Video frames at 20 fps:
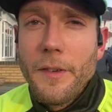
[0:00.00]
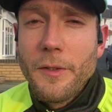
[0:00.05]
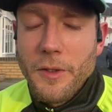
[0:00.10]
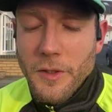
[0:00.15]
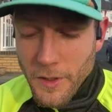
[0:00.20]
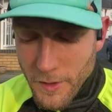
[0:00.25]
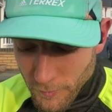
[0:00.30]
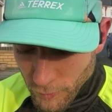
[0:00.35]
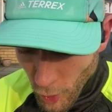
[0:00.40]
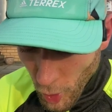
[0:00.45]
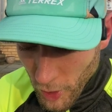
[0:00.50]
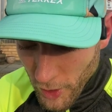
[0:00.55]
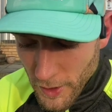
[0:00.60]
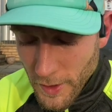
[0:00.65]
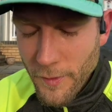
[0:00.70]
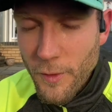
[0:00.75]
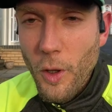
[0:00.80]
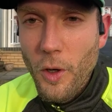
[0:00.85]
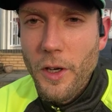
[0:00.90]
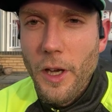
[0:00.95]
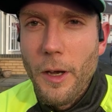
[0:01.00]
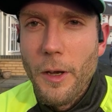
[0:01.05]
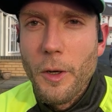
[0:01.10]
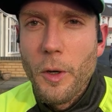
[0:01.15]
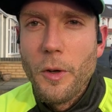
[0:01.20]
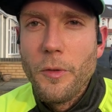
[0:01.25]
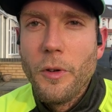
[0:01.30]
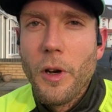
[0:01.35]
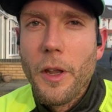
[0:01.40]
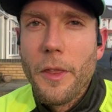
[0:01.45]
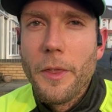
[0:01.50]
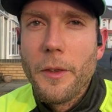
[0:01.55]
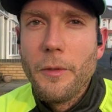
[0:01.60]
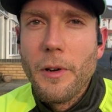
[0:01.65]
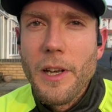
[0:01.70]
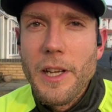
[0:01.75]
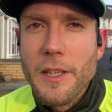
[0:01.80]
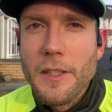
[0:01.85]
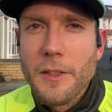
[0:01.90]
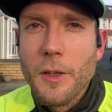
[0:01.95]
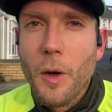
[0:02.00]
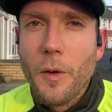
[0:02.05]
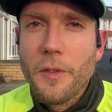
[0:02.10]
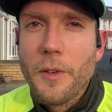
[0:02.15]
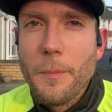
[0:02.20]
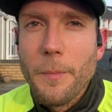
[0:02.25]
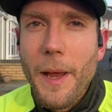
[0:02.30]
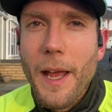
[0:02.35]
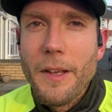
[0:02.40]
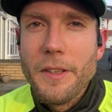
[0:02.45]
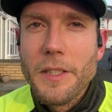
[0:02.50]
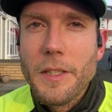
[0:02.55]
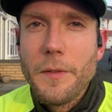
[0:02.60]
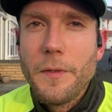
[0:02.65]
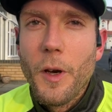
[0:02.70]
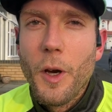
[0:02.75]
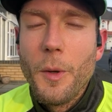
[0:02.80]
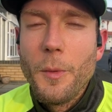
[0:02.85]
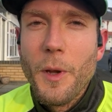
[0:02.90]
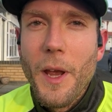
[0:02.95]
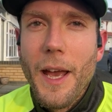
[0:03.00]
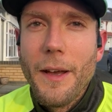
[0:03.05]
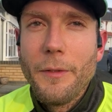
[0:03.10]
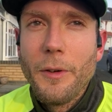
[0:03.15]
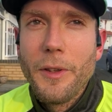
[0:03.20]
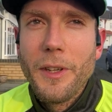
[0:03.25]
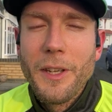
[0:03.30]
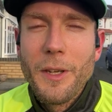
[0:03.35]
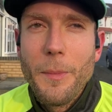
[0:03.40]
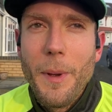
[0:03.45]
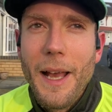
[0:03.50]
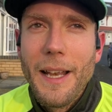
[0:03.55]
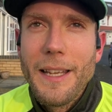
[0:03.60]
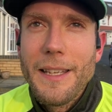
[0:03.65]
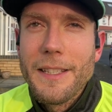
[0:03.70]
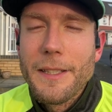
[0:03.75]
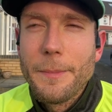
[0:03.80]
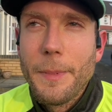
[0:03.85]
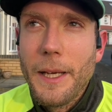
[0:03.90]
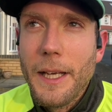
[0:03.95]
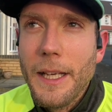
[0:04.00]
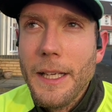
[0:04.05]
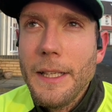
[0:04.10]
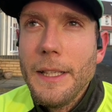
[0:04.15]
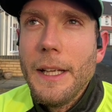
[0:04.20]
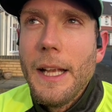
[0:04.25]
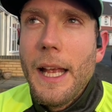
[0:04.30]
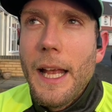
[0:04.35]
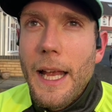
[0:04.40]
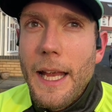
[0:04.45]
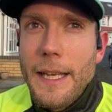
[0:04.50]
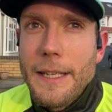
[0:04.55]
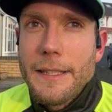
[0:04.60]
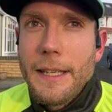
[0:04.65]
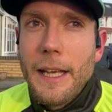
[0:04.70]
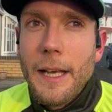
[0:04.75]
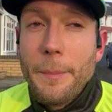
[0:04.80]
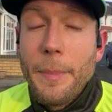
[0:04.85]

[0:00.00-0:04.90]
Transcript: because of the rocker you've got going on rather than the really soft and bouncy foam you have on the New Balance, but it's a